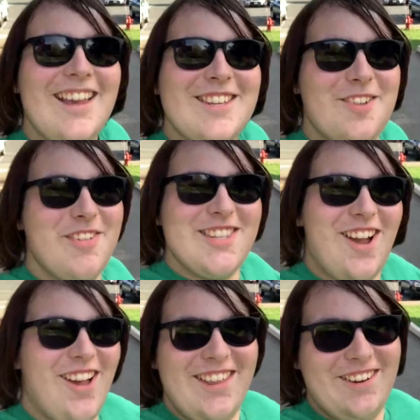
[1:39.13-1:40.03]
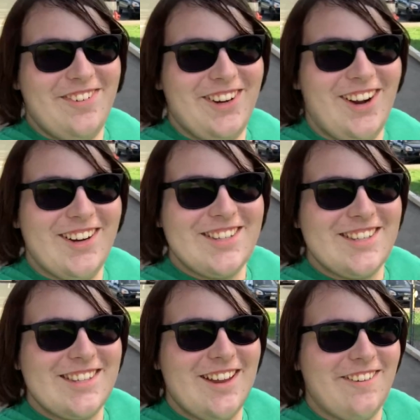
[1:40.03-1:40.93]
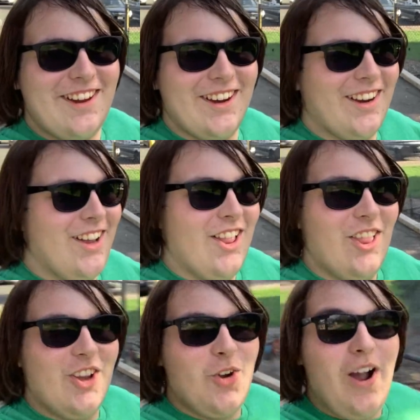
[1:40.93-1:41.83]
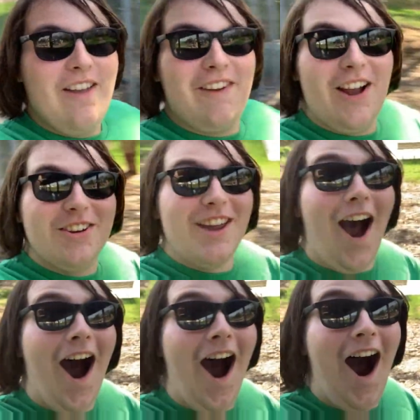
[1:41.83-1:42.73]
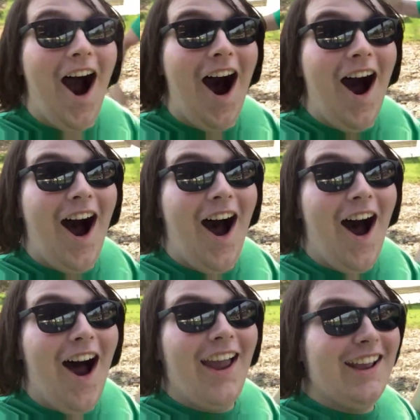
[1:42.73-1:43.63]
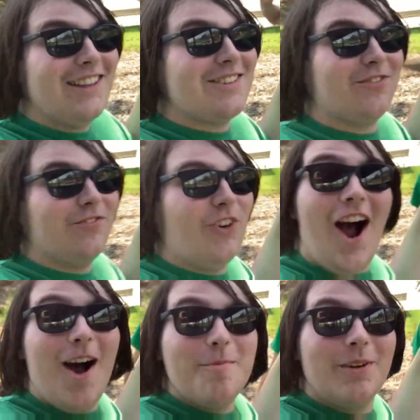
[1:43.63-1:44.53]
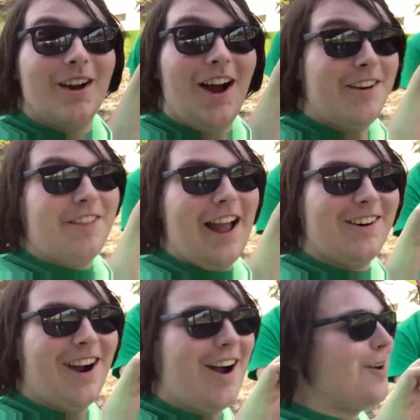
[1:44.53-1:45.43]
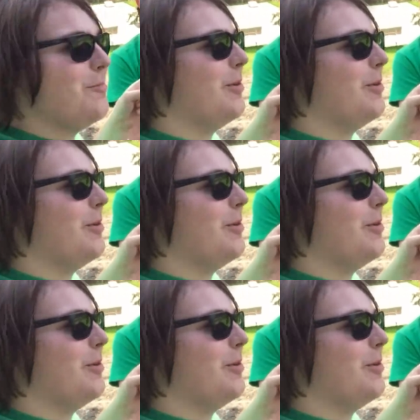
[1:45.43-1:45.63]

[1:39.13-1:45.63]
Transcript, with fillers: So amidst all the different cards and stuff here, look who I found. Hey! It's Rob, Unflat Rob.